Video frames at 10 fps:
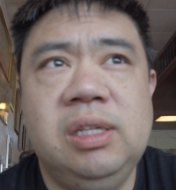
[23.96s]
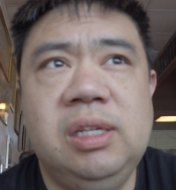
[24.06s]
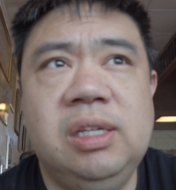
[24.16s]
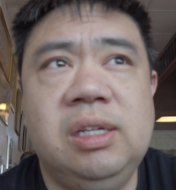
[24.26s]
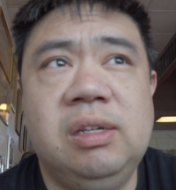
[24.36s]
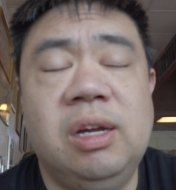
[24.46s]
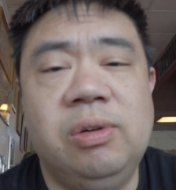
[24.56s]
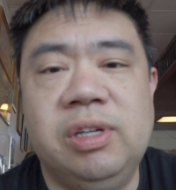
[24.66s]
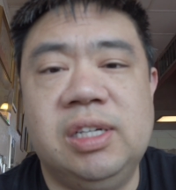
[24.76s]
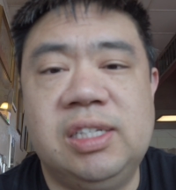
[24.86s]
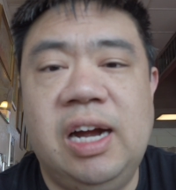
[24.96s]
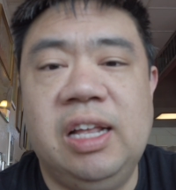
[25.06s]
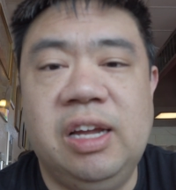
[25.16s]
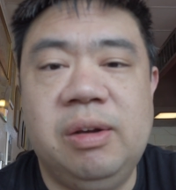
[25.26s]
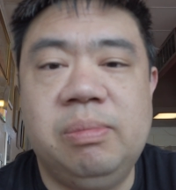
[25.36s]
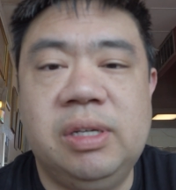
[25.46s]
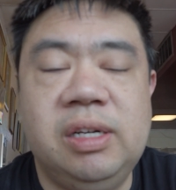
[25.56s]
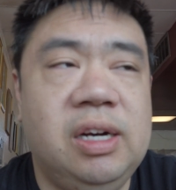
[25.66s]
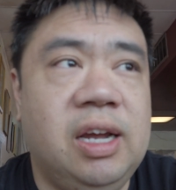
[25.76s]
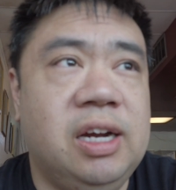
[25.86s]
in, not only in Thailand, but
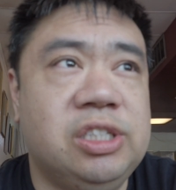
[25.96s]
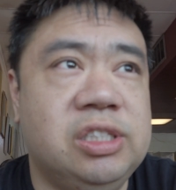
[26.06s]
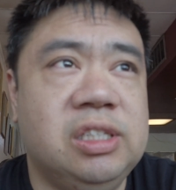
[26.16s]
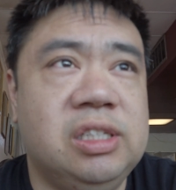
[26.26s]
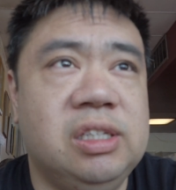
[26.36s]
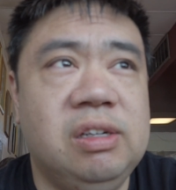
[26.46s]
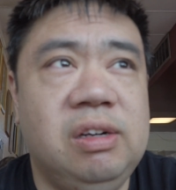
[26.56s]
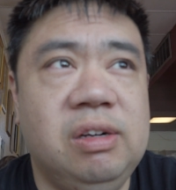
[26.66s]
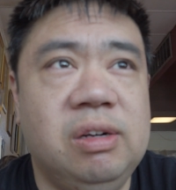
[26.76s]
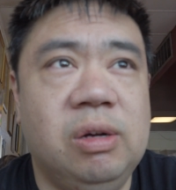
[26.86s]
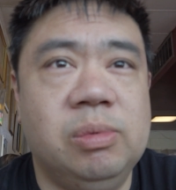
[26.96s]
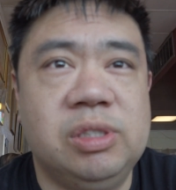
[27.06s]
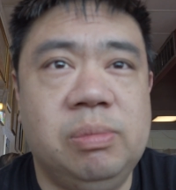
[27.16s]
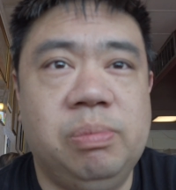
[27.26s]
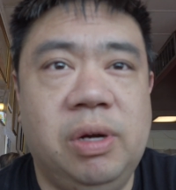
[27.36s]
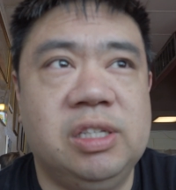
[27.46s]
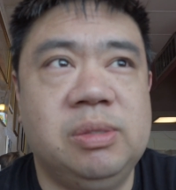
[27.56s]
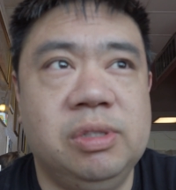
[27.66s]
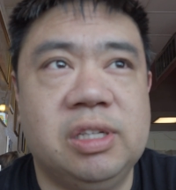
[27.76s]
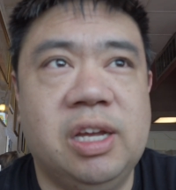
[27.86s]
actually almost
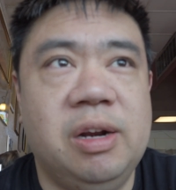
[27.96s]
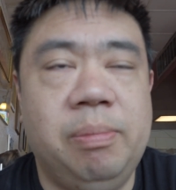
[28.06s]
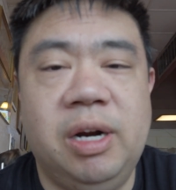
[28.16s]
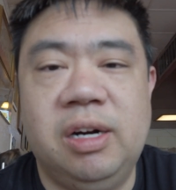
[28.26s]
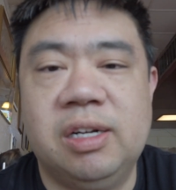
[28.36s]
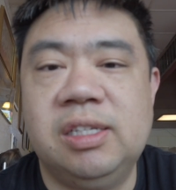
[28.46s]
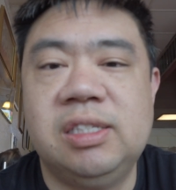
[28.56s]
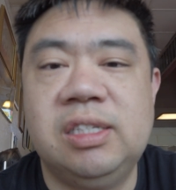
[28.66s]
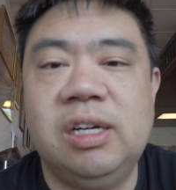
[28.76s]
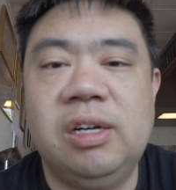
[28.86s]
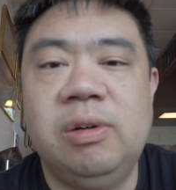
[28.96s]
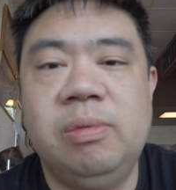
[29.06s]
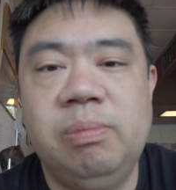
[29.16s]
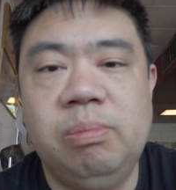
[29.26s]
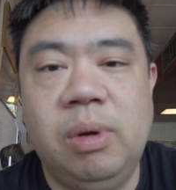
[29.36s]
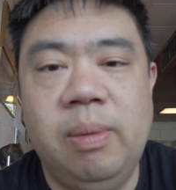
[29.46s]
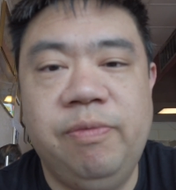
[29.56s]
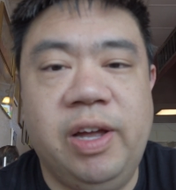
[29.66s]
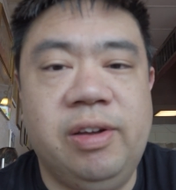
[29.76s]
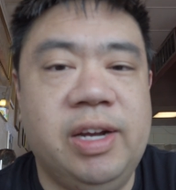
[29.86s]
impossible to get in America. So Mom
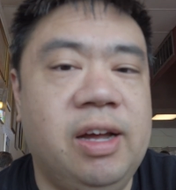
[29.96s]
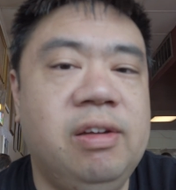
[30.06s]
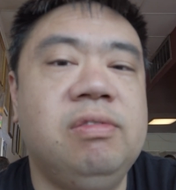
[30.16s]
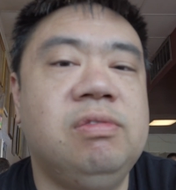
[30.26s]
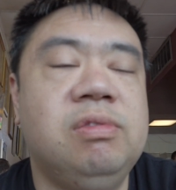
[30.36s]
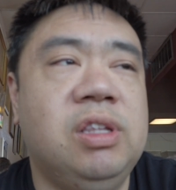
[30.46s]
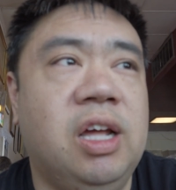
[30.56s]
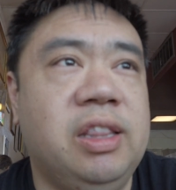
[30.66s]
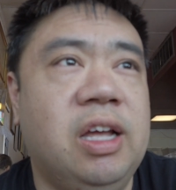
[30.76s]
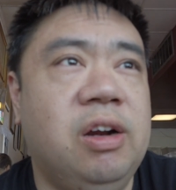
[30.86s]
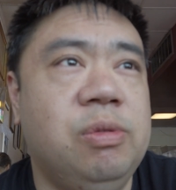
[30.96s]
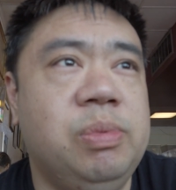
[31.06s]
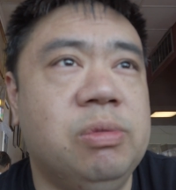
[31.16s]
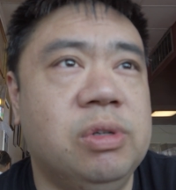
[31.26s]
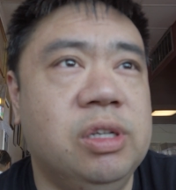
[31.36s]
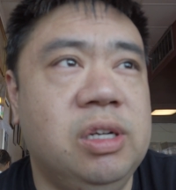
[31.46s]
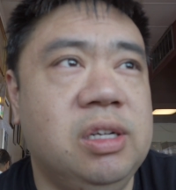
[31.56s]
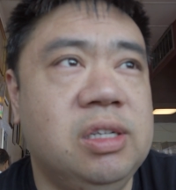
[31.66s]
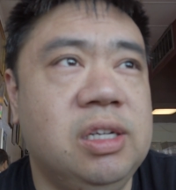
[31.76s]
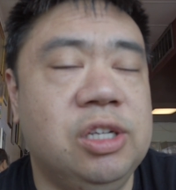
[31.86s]
found out and thought that it would be really
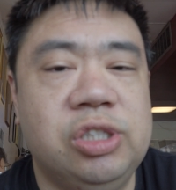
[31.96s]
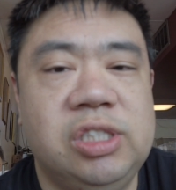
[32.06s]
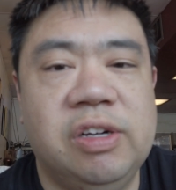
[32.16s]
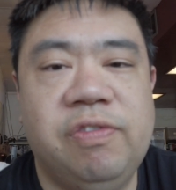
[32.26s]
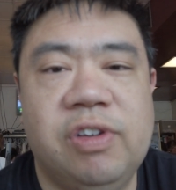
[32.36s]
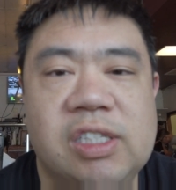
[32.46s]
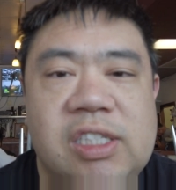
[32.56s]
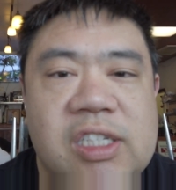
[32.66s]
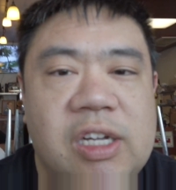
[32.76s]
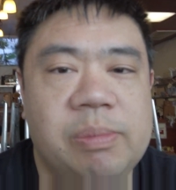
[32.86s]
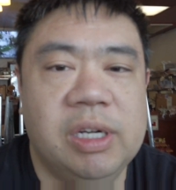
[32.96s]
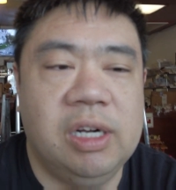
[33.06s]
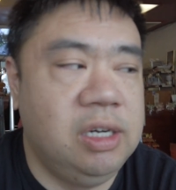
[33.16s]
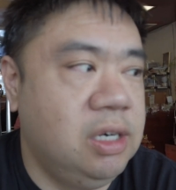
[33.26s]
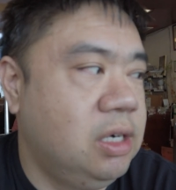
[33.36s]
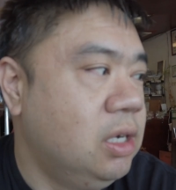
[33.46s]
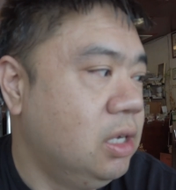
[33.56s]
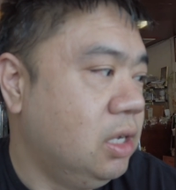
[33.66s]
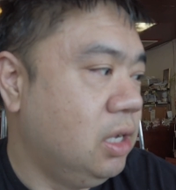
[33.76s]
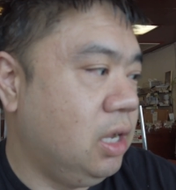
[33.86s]
interesting for us to come here
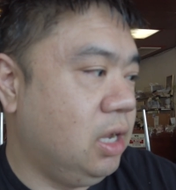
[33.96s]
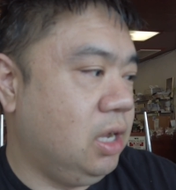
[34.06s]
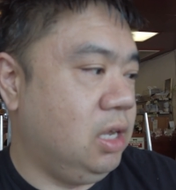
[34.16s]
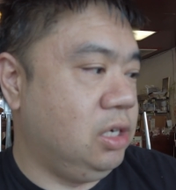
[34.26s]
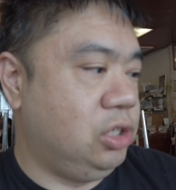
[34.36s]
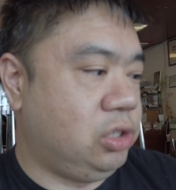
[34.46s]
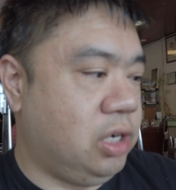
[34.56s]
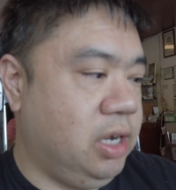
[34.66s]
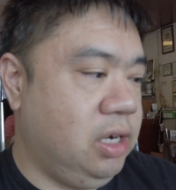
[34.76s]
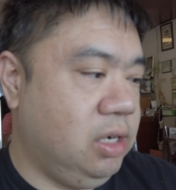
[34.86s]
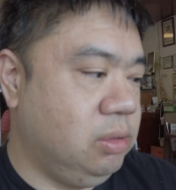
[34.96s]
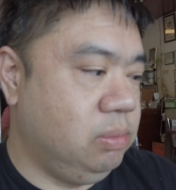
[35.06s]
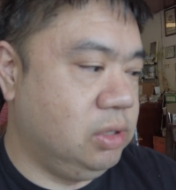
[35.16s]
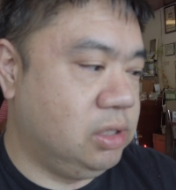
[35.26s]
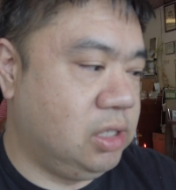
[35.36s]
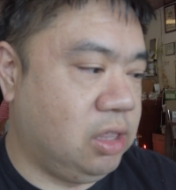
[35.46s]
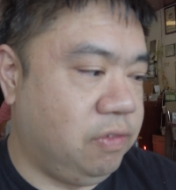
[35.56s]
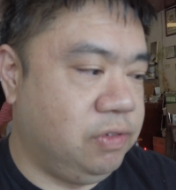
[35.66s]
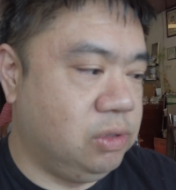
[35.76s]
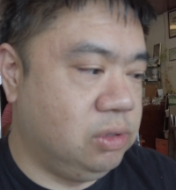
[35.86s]
and try it. Oh, looks like the
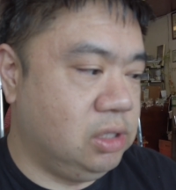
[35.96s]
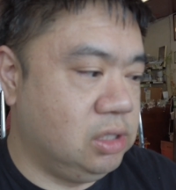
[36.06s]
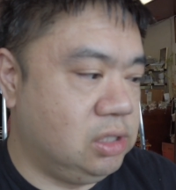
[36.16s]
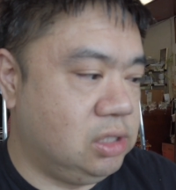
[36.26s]
food is